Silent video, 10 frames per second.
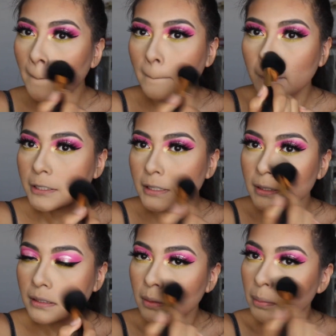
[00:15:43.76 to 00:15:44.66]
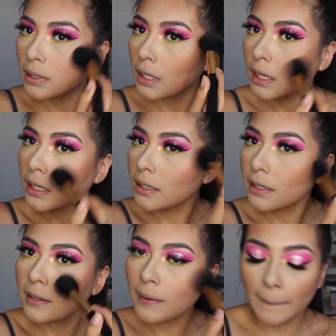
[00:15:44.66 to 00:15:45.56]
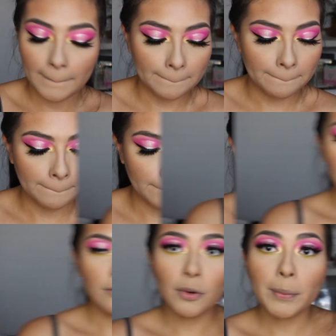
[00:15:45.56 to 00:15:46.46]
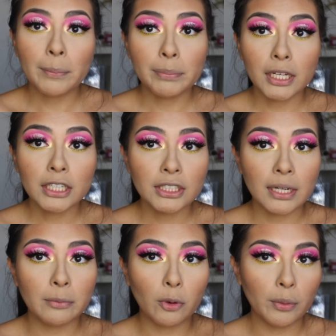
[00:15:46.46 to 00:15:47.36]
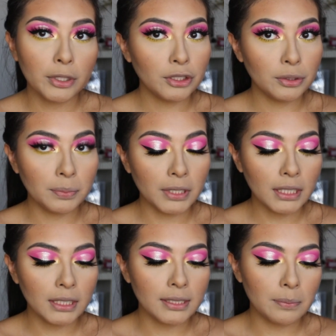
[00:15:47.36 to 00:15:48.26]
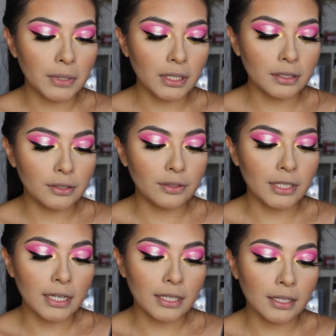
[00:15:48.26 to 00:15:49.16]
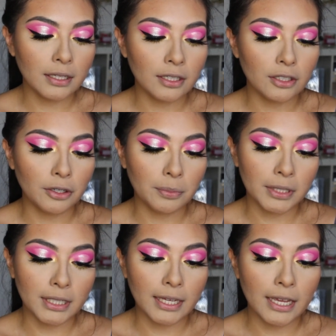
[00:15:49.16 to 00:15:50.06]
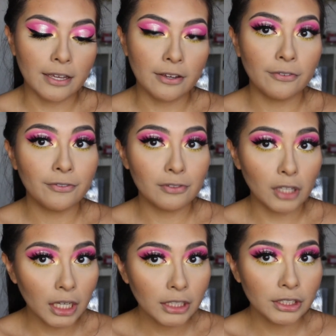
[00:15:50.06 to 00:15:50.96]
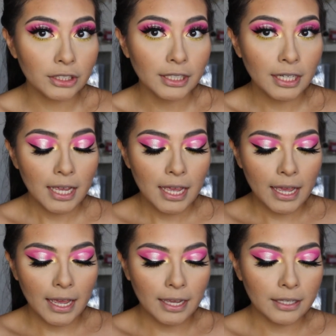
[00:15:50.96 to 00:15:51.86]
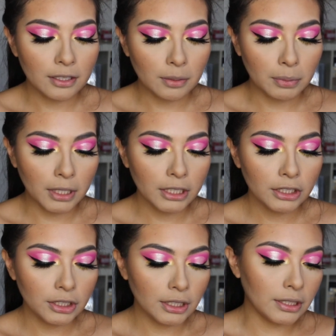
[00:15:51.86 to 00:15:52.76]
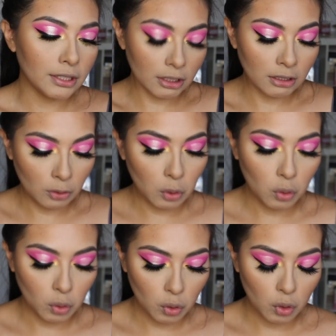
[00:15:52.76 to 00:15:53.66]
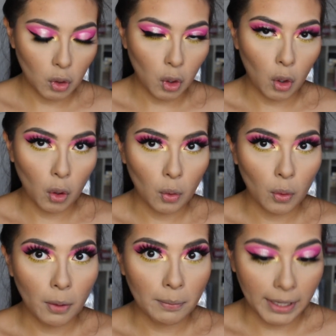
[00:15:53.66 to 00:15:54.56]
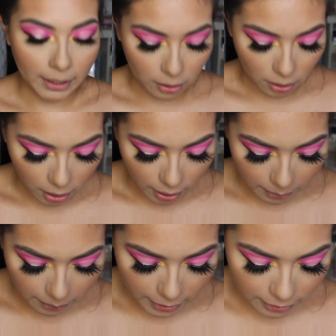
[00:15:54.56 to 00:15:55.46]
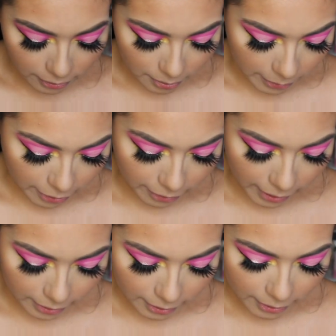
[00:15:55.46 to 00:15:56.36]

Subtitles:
I'm just applying it. For my blush, I'm going to be dipping into Naked Urban Decay Flushed, and the blush is, oh my god, please don't tell me it cracked.